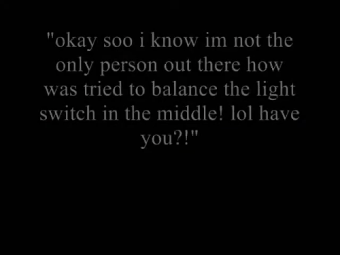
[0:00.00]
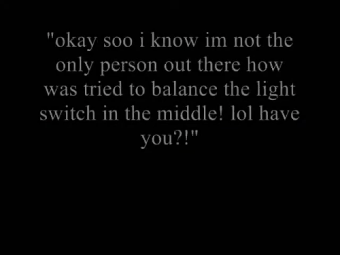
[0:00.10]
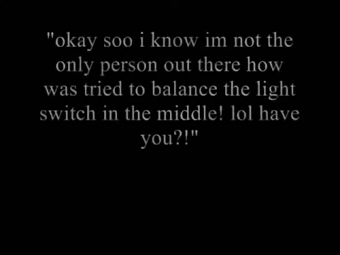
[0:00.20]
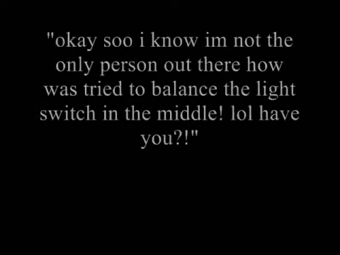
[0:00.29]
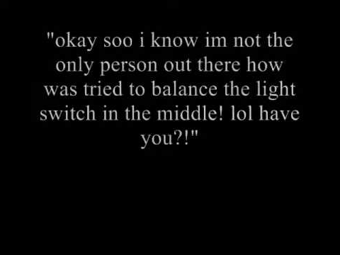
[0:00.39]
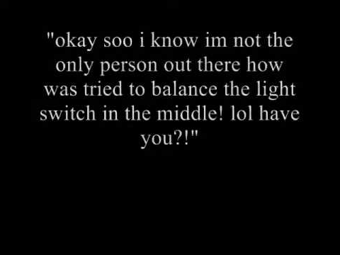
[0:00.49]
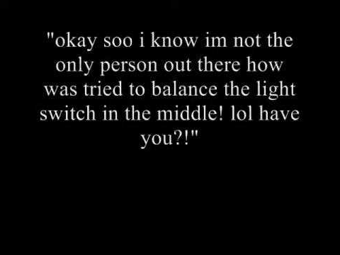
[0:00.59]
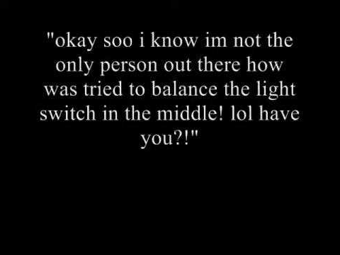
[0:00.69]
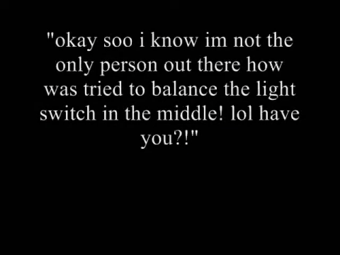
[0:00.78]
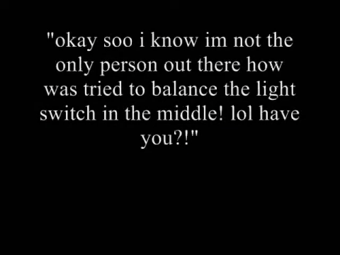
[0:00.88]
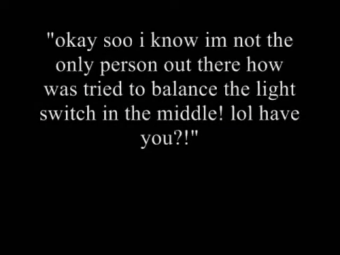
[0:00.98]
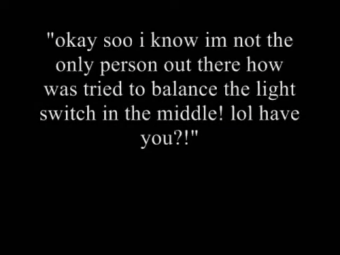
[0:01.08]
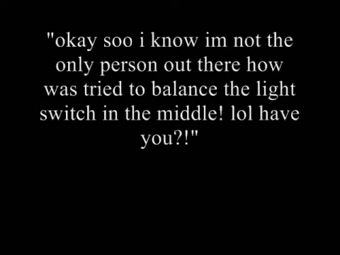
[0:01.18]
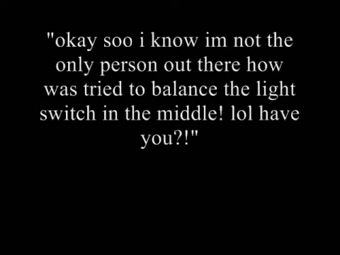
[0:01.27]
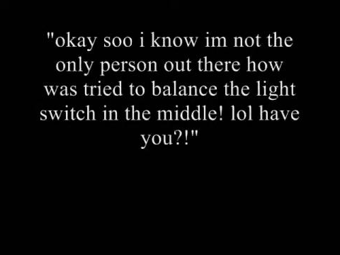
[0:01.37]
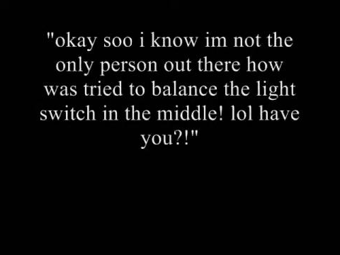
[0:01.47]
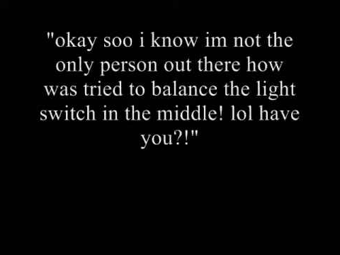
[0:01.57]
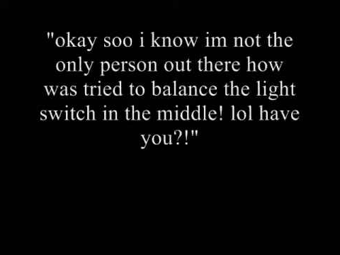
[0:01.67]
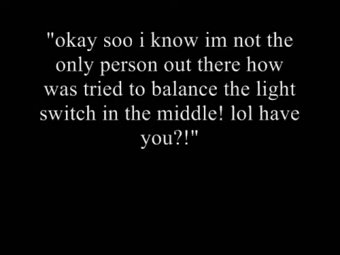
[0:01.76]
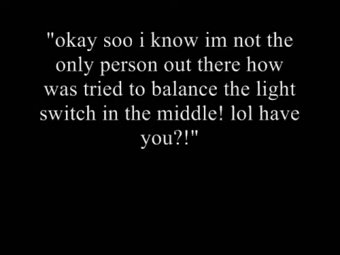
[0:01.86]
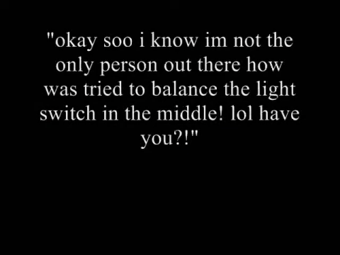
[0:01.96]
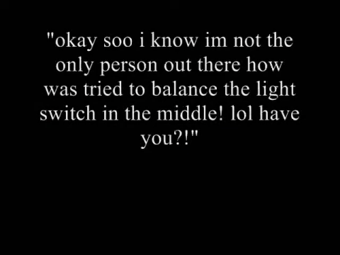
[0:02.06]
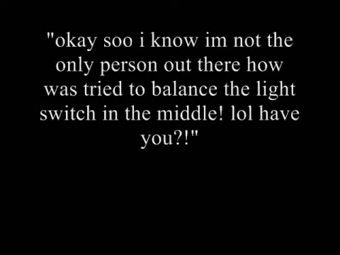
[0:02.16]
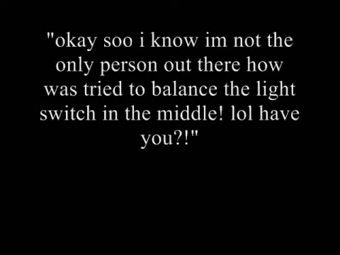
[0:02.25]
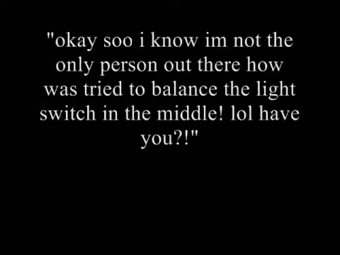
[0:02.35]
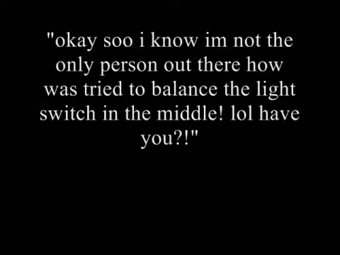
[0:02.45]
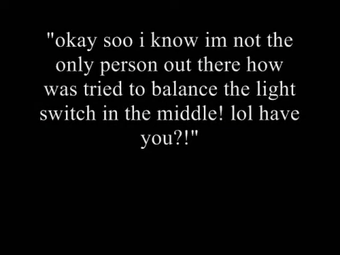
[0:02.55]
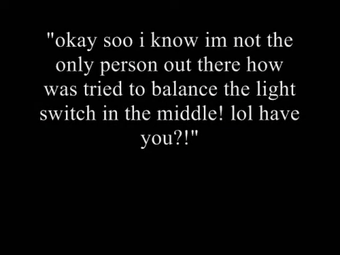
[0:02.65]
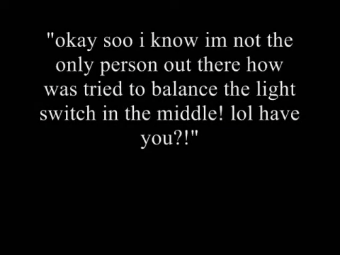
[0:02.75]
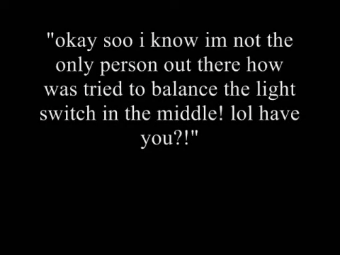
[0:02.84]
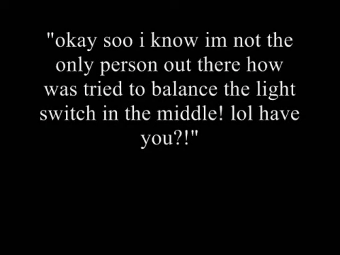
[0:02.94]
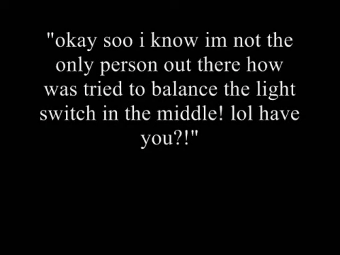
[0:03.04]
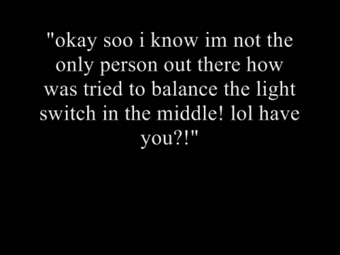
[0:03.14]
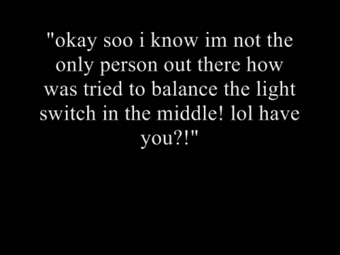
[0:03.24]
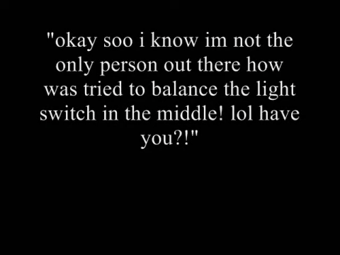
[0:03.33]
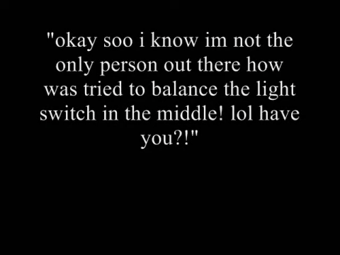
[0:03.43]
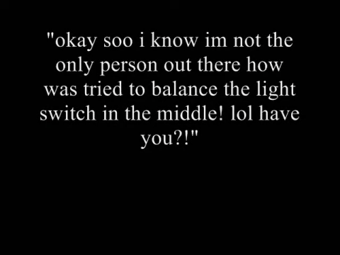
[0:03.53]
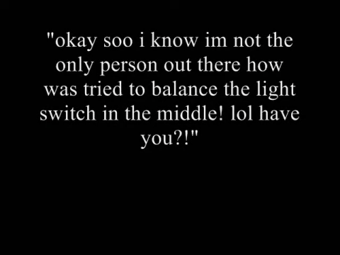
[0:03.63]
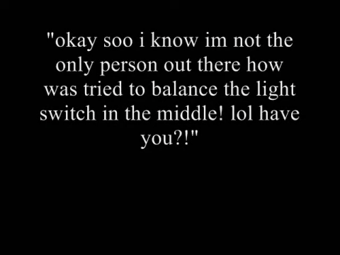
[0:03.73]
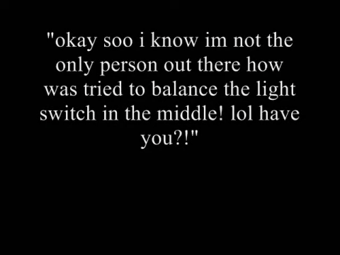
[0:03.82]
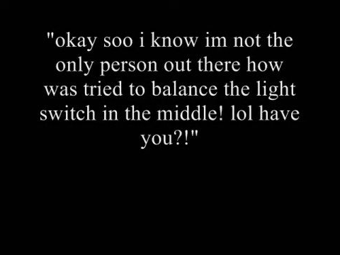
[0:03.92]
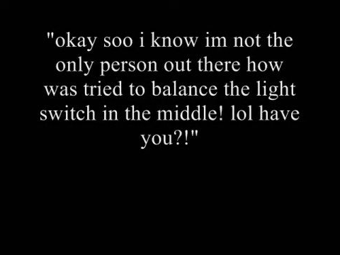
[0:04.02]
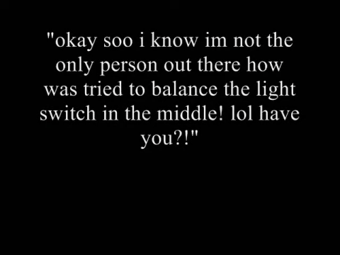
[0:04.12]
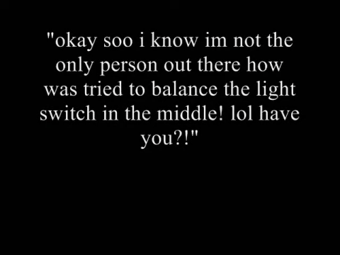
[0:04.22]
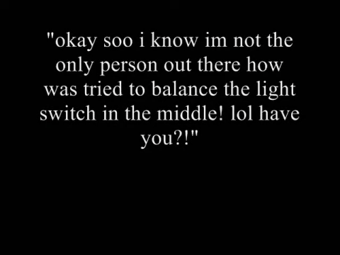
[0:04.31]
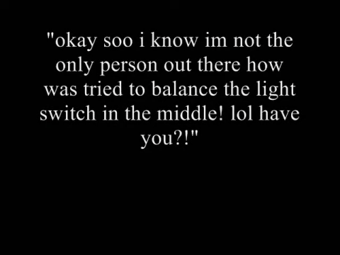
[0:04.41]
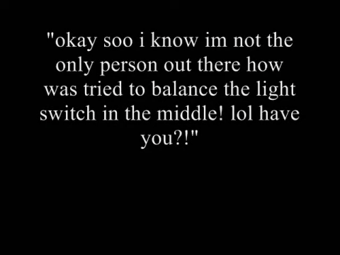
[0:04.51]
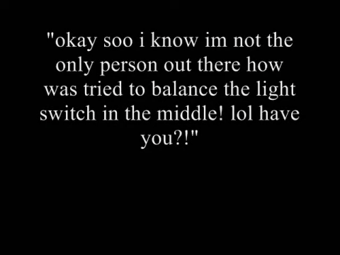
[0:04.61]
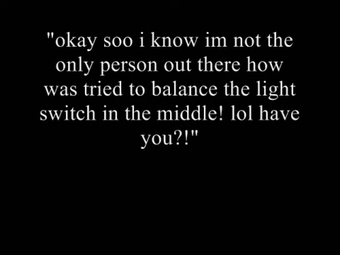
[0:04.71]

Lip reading: Nobody's mouth can be seen.